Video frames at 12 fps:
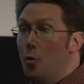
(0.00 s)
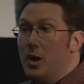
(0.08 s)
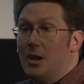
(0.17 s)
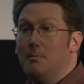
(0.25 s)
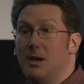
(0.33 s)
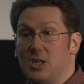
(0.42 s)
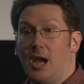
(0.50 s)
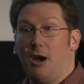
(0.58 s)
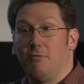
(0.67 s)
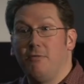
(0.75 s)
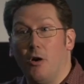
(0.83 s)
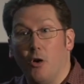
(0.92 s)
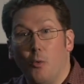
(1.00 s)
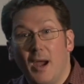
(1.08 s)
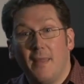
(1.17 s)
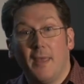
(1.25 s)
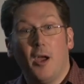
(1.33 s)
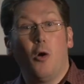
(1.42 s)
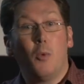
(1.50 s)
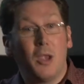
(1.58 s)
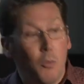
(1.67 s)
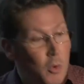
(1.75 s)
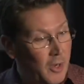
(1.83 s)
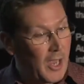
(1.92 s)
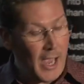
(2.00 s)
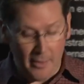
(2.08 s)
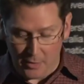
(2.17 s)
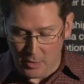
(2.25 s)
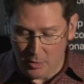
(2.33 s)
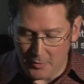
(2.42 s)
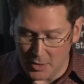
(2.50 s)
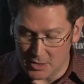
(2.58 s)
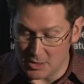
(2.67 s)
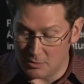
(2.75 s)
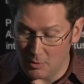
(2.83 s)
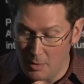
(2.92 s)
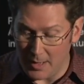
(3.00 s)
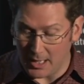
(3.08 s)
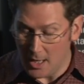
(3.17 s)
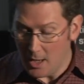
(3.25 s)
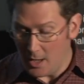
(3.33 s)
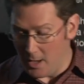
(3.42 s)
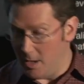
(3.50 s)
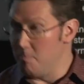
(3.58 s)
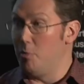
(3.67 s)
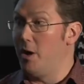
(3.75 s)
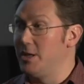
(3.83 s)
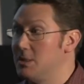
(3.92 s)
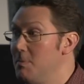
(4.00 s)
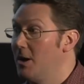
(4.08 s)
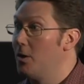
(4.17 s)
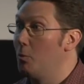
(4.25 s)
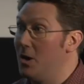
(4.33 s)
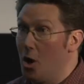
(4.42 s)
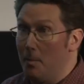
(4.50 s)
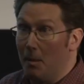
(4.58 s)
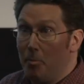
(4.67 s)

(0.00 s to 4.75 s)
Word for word: we can measure how far away they are, we can work out how the universe is growing, uh, and Brian Schmidt can win Nobel